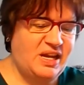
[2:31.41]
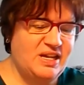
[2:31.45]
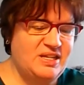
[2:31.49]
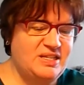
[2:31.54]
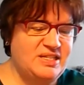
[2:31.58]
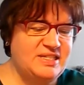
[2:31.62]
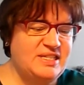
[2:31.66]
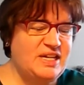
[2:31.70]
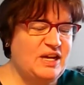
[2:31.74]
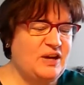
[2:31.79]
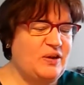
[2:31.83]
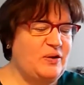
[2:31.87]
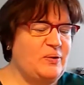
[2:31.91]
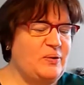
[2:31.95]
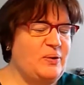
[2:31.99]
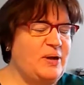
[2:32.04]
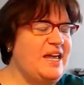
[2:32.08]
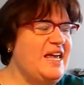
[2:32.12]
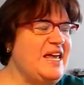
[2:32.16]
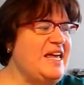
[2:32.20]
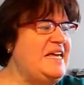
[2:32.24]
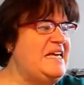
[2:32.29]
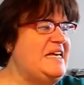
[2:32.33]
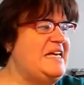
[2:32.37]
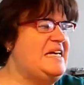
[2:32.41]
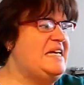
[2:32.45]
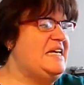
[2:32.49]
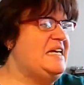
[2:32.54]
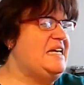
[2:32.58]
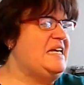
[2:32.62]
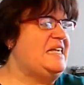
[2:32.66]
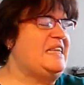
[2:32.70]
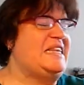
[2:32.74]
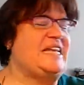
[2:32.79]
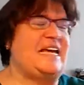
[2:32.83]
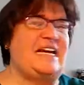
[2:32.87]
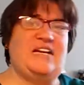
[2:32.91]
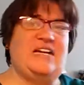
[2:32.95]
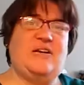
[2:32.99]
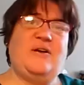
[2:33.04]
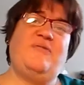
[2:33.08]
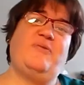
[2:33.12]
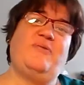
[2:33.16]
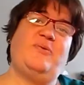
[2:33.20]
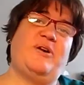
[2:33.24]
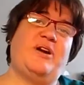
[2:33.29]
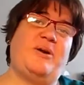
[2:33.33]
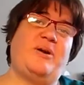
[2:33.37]
So they do
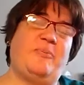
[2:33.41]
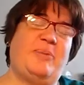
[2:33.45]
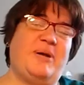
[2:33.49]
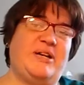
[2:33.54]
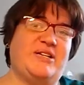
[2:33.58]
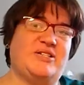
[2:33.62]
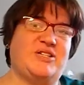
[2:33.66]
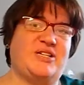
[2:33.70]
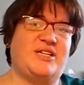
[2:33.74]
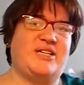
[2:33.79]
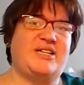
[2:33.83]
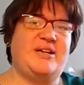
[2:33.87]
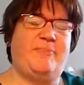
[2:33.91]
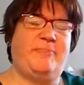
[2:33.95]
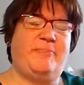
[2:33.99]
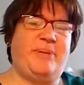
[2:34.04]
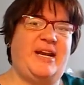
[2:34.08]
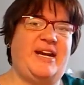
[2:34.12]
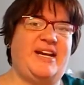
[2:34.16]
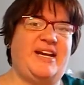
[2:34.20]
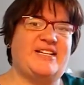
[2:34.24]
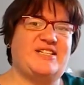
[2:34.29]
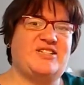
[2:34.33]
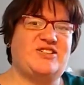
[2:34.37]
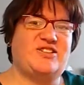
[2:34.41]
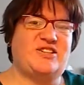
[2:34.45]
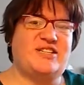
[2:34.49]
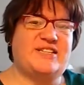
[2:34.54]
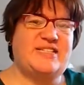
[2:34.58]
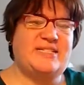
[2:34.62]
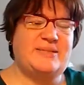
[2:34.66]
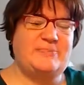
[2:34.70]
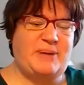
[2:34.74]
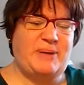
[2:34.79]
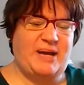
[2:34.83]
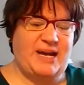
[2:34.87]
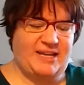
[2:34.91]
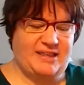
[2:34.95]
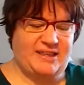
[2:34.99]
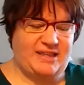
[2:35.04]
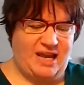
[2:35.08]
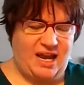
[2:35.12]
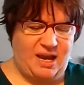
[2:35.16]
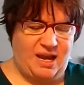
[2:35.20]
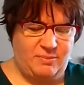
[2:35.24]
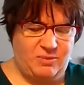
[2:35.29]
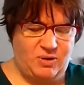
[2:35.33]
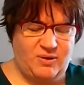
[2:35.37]
have one on Pinterest, but
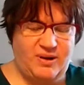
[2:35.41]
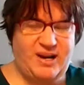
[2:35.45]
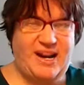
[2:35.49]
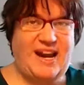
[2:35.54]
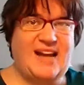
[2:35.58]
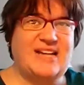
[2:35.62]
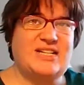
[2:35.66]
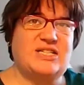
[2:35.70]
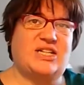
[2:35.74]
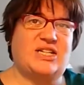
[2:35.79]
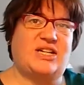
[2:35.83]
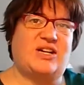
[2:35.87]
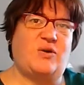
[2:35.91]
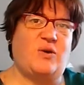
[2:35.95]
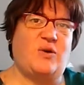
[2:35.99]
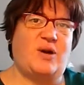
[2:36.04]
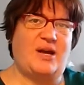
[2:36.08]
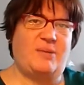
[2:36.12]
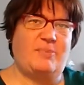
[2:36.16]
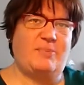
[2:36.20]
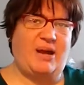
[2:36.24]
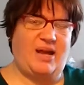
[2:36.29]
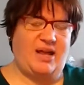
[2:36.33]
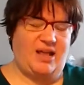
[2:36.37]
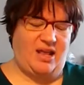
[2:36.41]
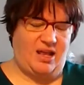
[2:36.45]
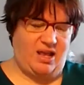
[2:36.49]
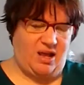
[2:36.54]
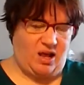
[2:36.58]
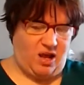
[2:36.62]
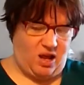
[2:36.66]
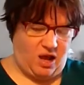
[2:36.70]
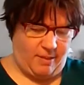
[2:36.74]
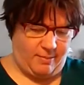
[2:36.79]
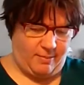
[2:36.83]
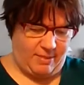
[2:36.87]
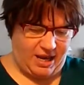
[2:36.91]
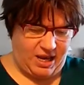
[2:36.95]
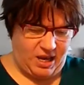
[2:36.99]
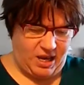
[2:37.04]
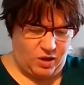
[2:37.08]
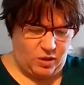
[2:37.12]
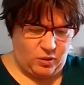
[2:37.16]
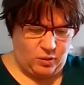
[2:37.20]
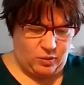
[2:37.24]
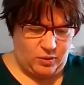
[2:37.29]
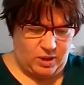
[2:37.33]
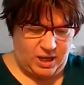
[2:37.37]
I'm going to actually go on my
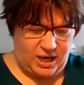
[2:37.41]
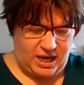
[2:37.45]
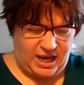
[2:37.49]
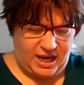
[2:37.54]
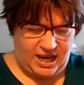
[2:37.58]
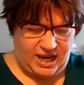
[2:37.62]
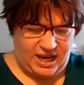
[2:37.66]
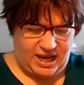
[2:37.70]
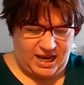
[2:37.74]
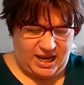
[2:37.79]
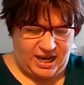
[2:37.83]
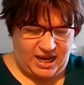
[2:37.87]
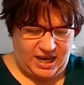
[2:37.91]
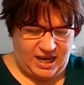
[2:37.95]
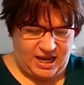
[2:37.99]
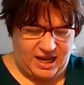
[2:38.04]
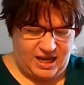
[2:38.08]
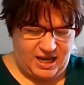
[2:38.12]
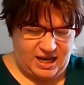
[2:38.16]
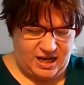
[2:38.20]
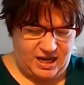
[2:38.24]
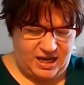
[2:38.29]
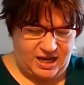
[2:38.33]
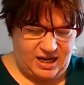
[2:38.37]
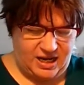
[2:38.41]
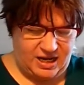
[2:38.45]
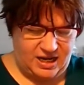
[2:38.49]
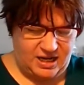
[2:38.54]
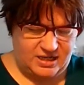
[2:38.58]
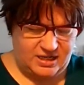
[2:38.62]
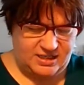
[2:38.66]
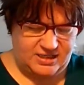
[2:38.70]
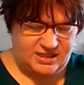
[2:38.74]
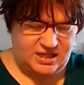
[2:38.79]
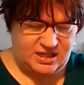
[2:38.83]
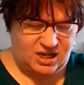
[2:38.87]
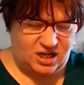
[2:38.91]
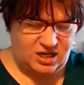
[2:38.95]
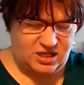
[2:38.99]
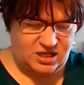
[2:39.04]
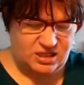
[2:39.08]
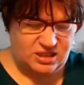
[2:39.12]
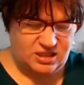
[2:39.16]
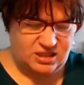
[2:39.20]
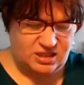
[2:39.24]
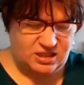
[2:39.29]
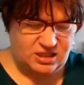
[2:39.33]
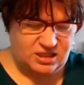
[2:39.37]
own and
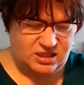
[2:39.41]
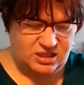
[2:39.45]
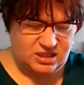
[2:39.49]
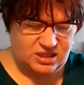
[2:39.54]
start.